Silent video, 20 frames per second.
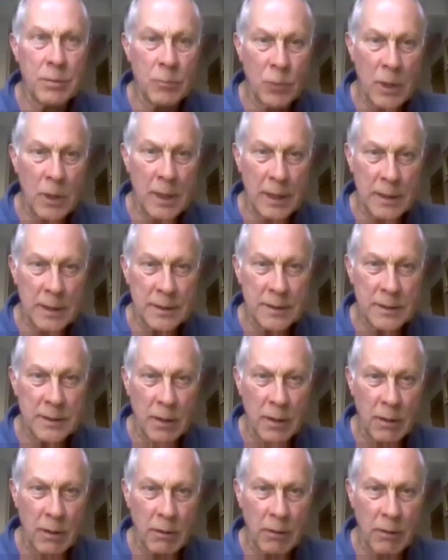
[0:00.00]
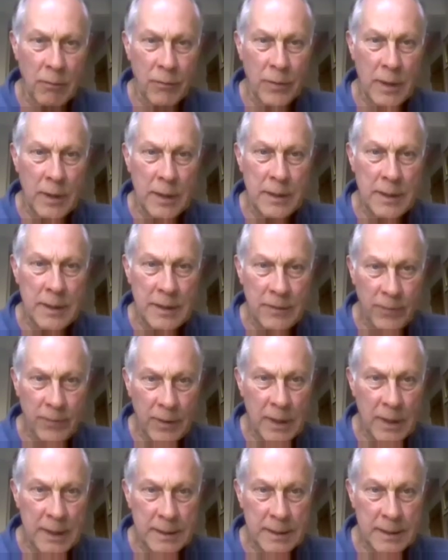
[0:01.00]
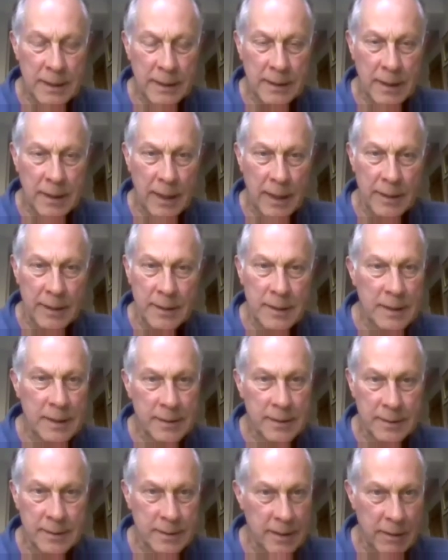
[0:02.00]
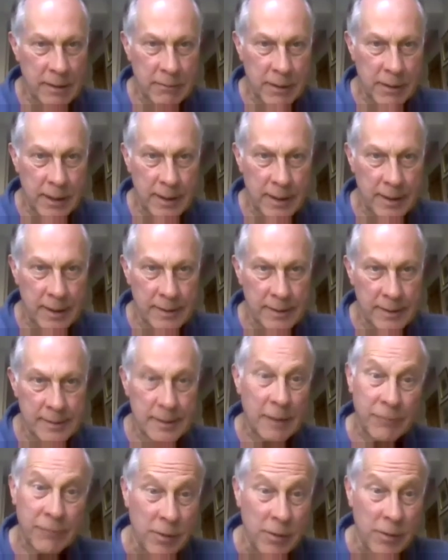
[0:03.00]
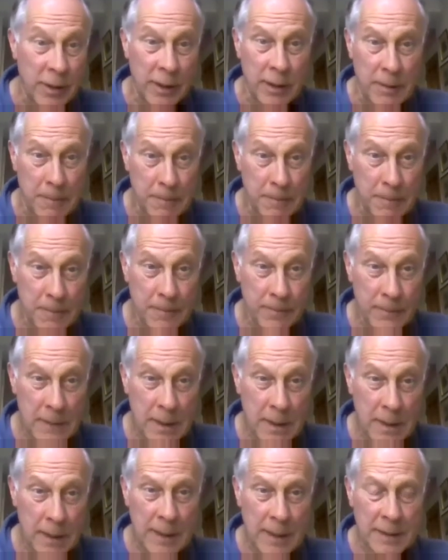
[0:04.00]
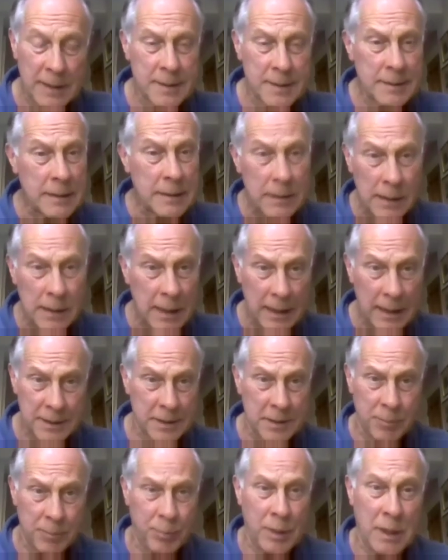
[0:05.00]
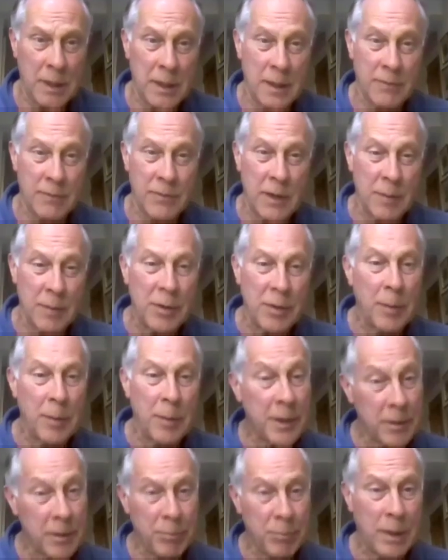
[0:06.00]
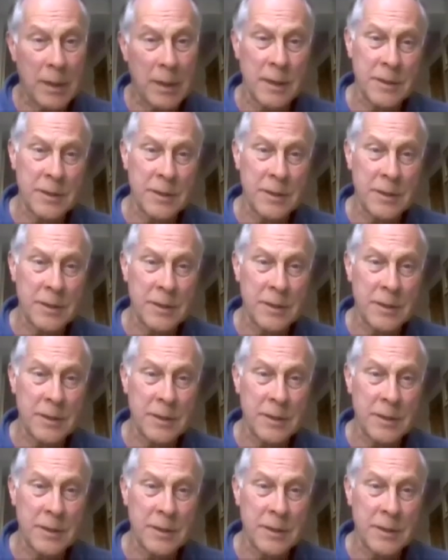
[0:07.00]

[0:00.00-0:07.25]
ways of alleviating unnecessary suffering. And that still has to be a very prominent part